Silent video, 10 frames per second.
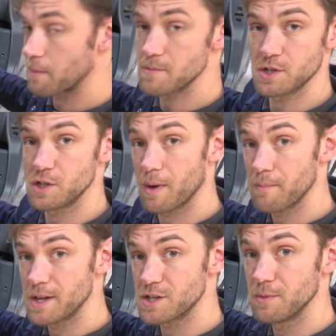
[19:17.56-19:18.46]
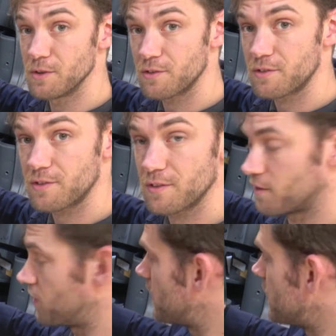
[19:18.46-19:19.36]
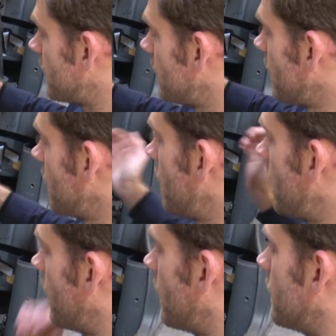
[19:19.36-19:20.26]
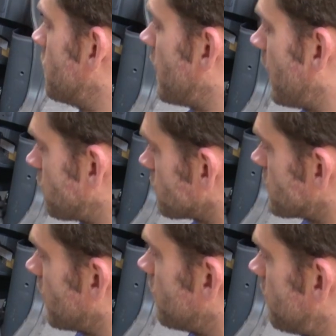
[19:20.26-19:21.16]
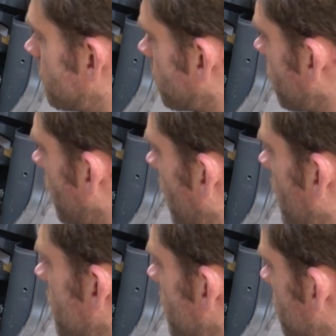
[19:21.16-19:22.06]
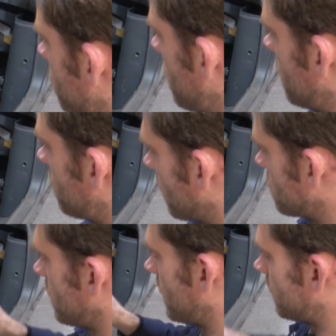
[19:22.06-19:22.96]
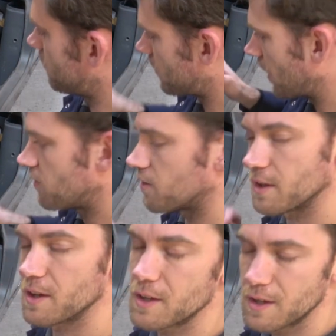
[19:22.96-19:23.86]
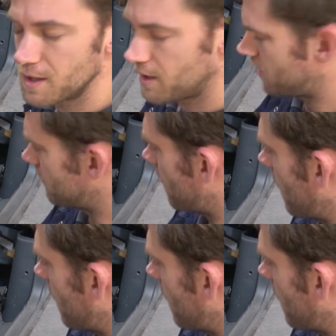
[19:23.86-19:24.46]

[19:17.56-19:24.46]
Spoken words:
to do my measurements for the parcel shelf area to make sure that it stays in the right